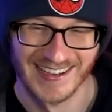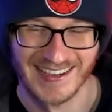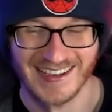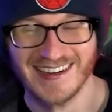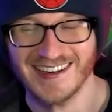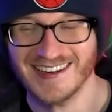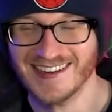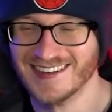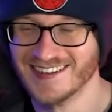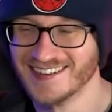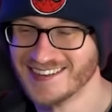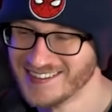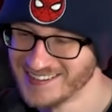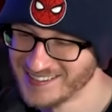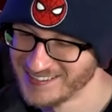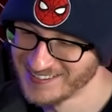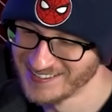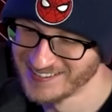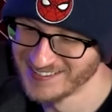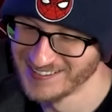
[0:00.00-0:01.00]

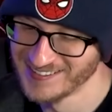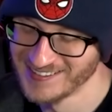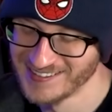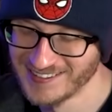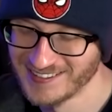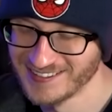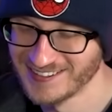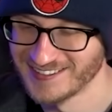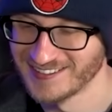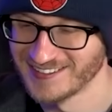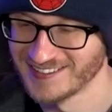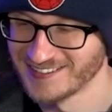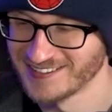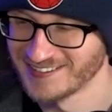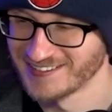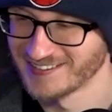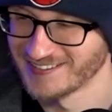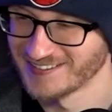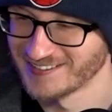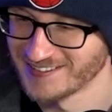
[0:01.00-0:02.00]

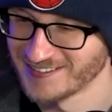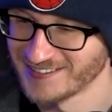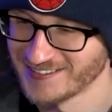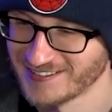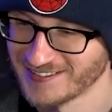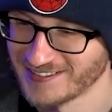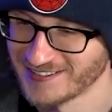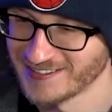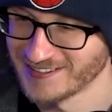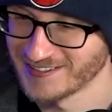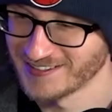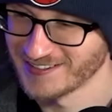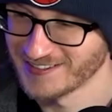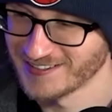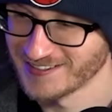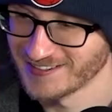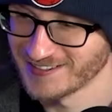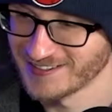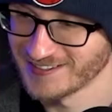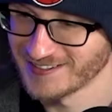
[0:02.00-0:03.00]

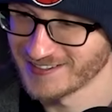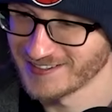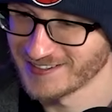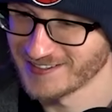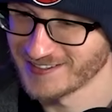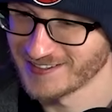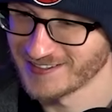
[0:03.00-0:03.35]
No words are spoken by the person on screen.